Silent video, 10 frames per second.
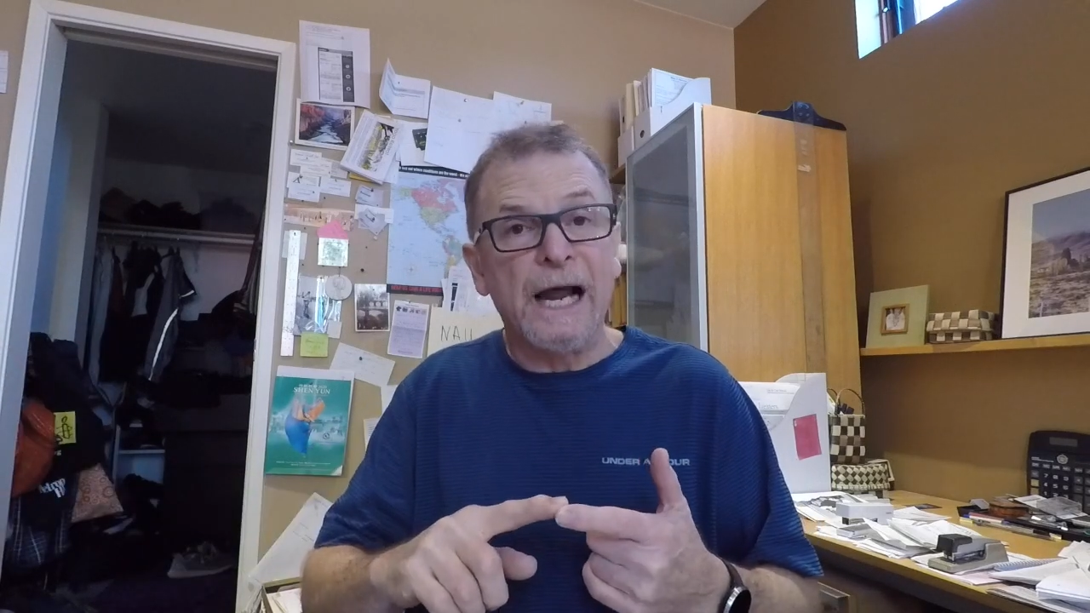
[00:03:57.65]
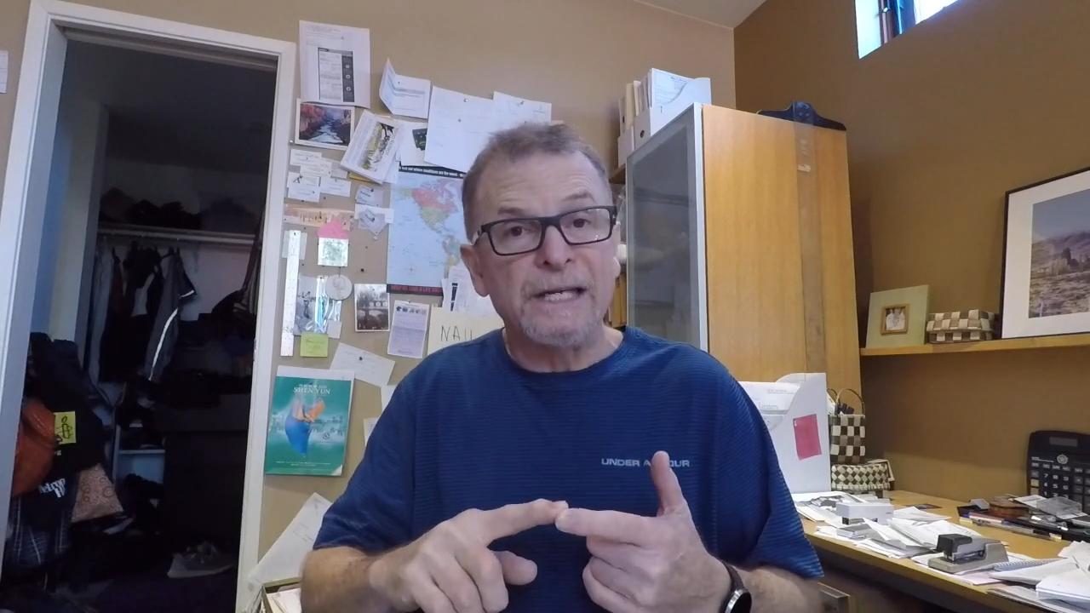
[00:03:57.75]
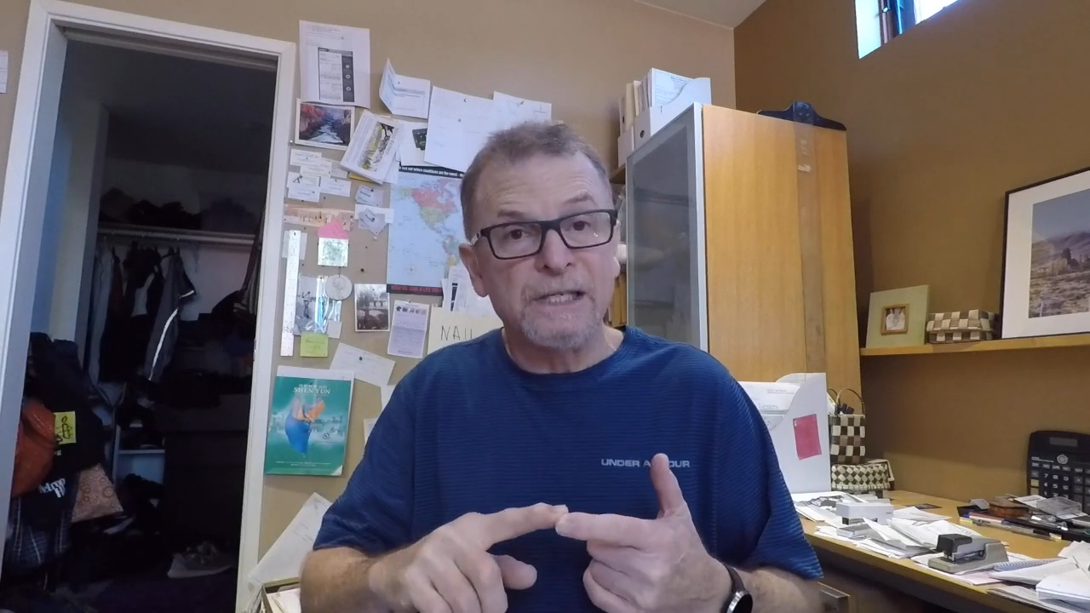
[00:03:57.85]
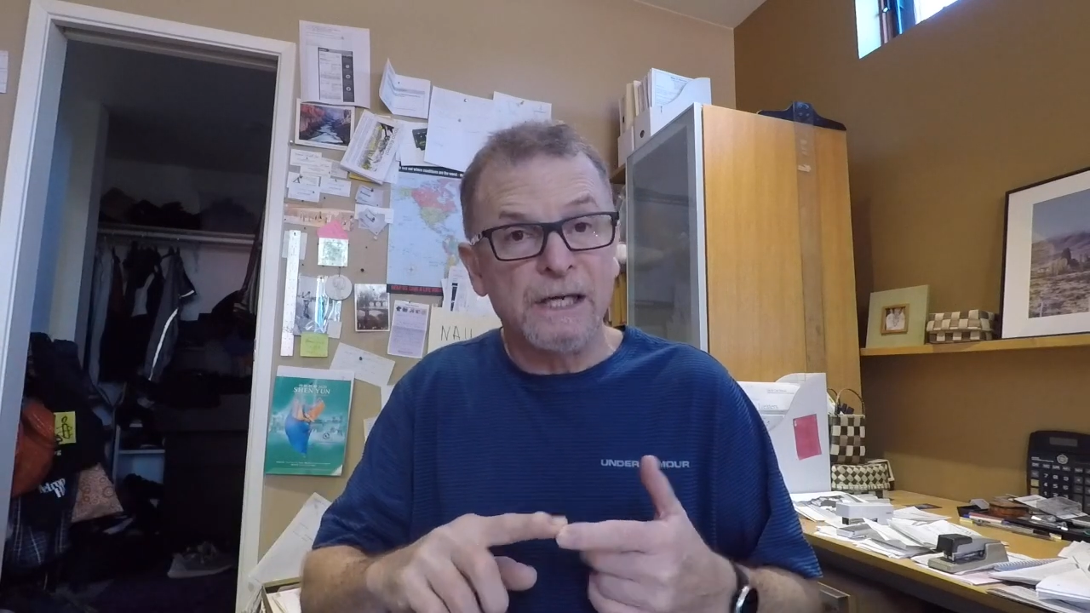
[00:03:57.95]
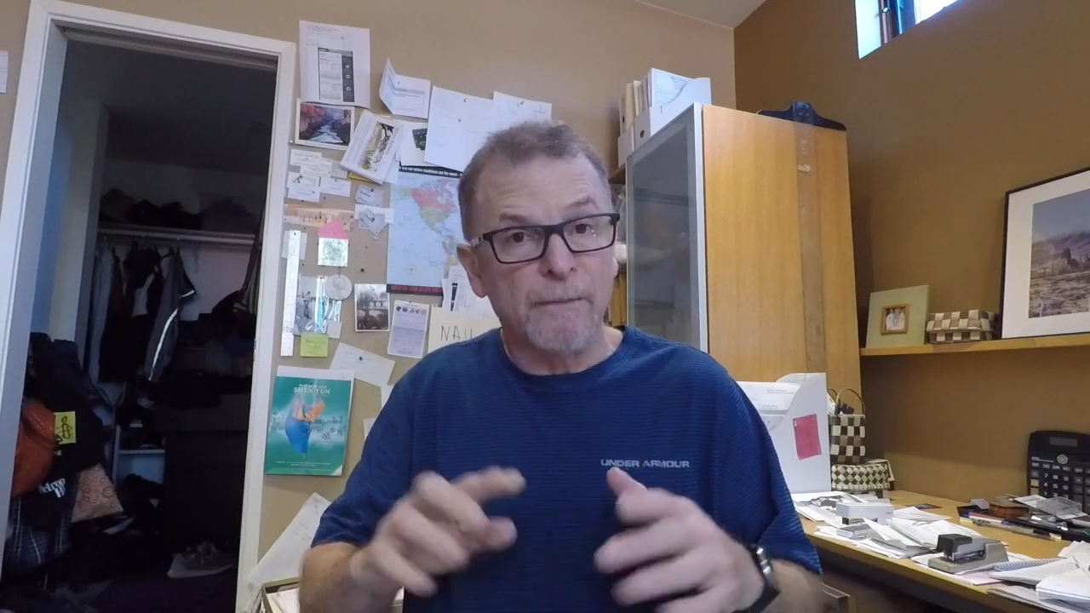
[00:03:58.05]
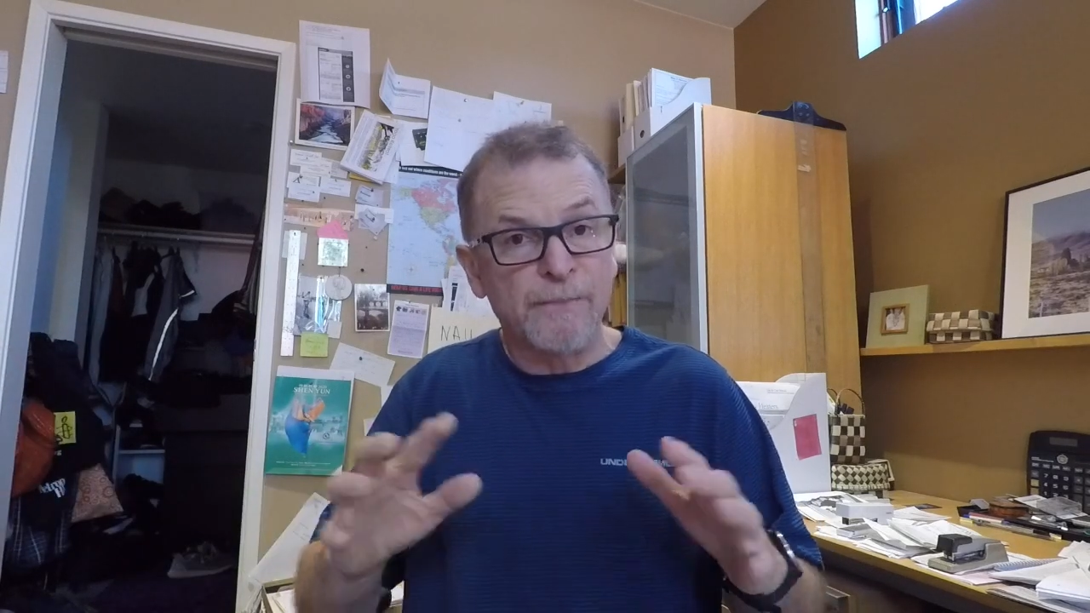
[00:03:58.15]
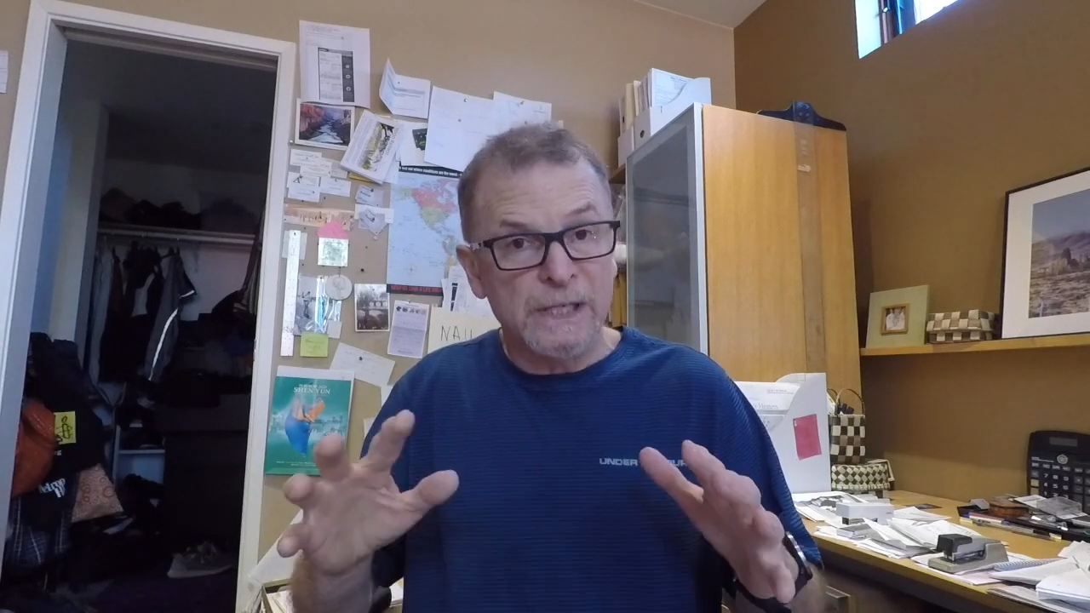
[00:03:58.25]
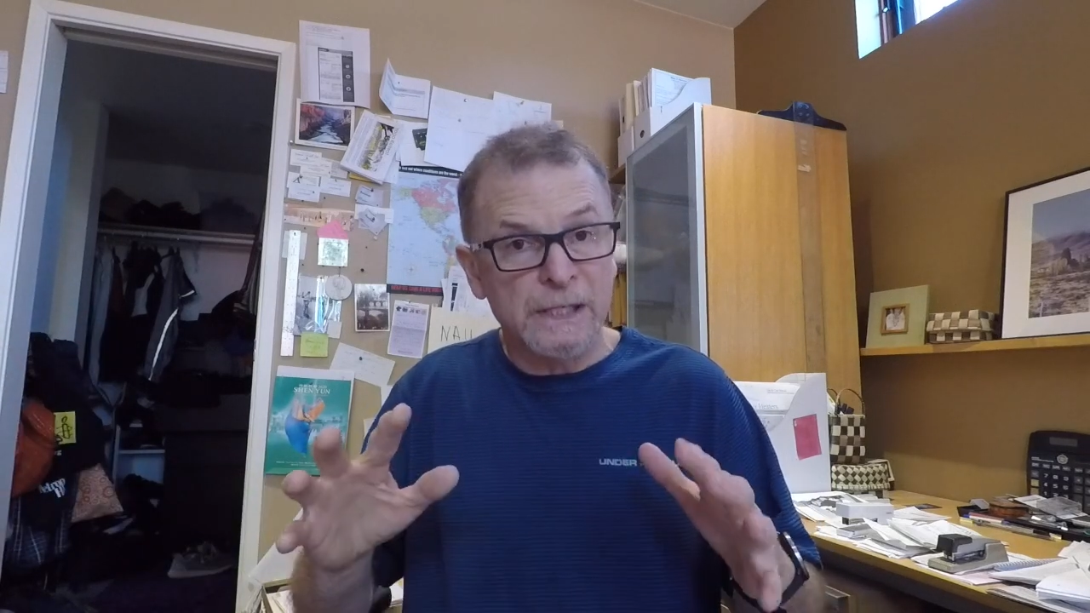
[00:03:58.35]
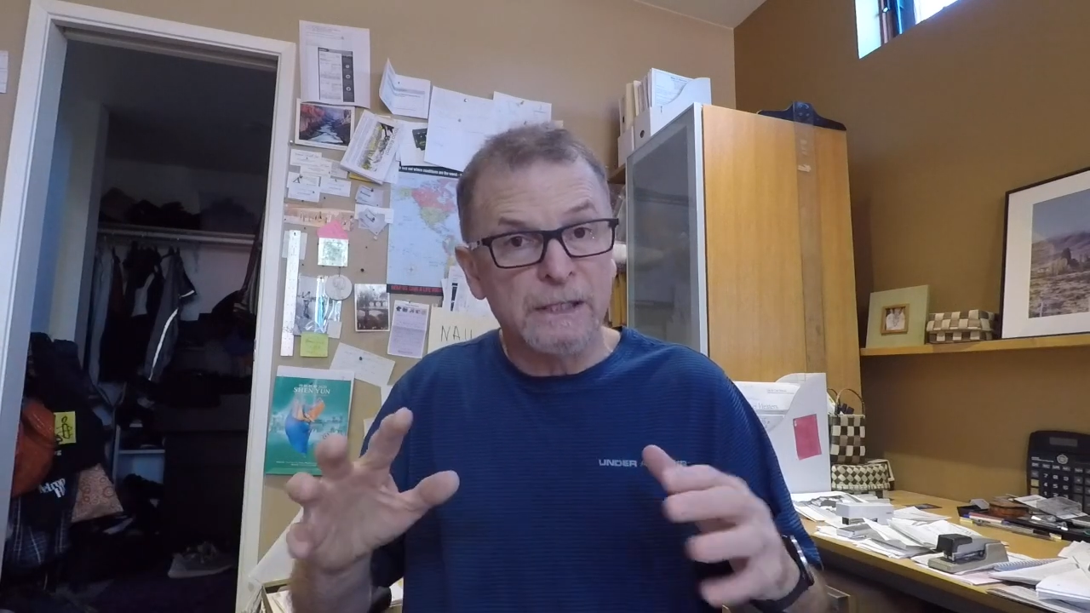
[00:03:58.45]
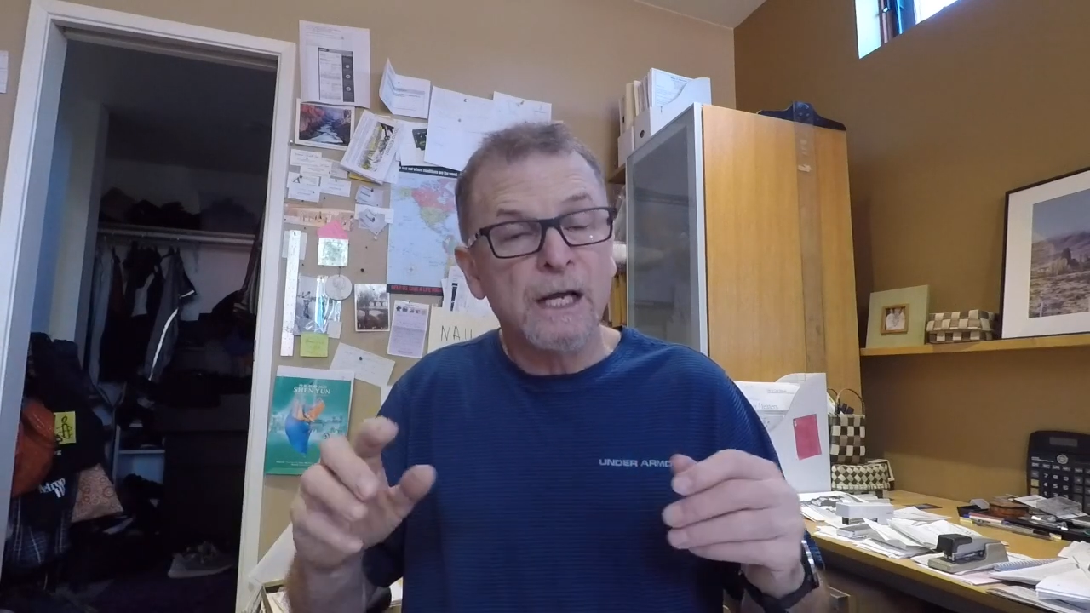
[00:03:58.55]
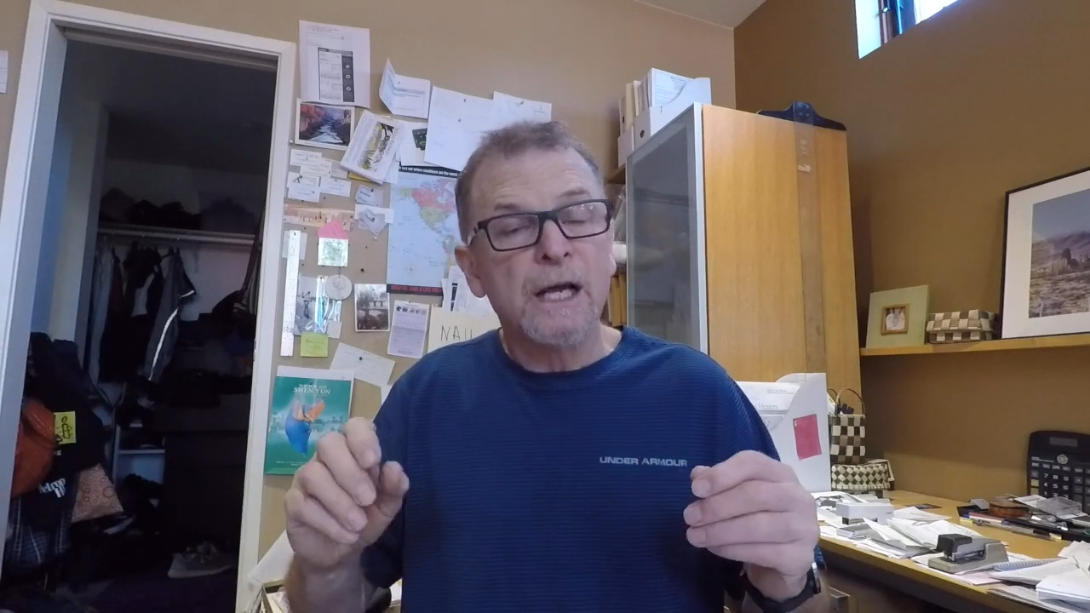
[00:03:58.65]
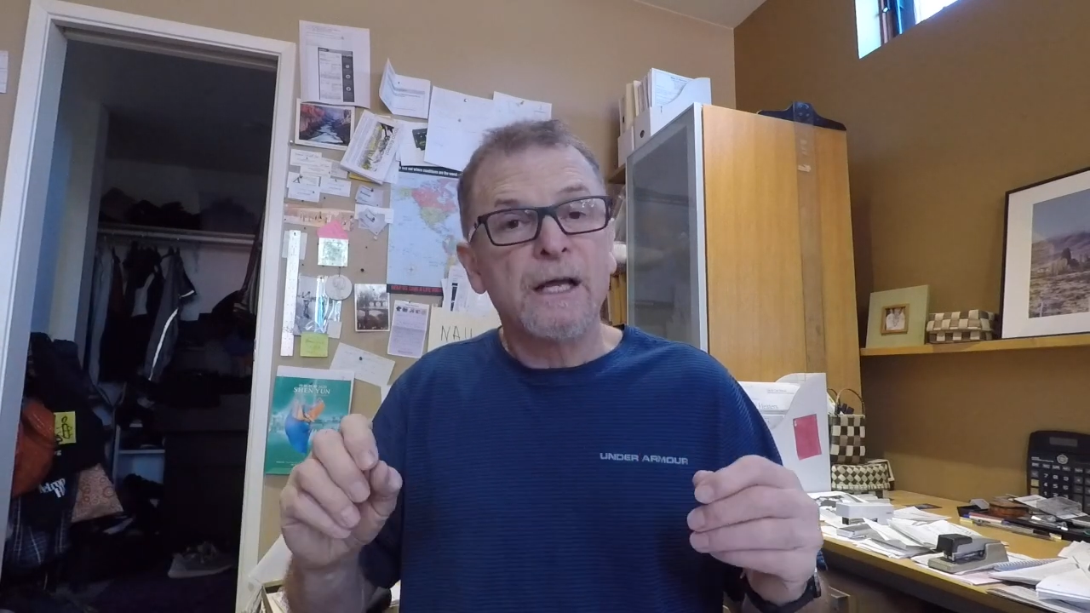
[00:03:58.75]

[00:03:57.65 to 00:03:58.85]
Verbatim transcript: idea being